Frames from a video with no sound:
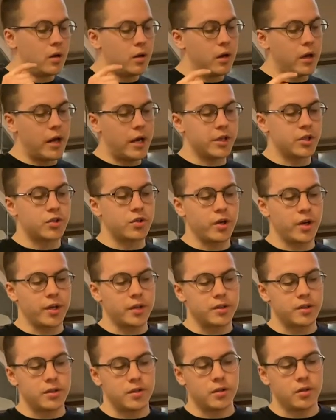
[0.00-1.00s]

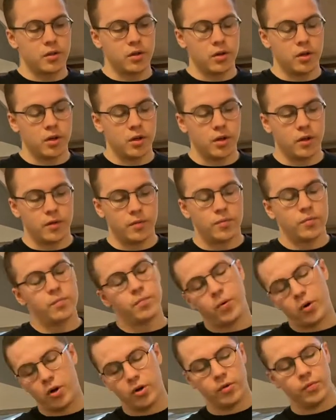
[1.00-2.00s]
extracts,
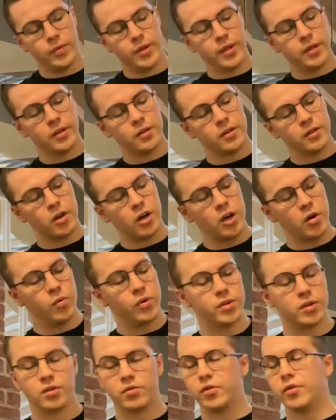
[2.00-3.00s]

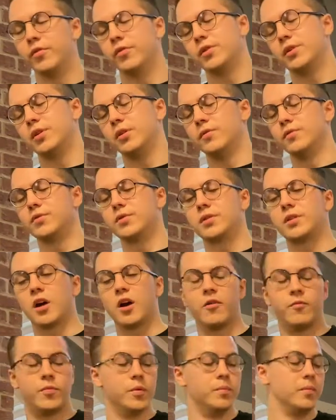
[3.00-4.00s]
91 derivatives that
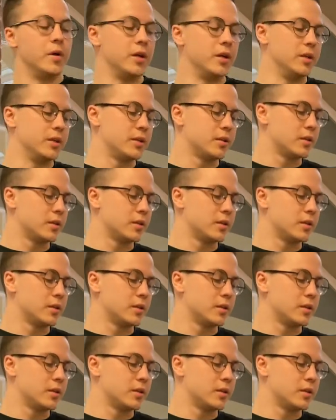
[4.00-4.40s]
have been made,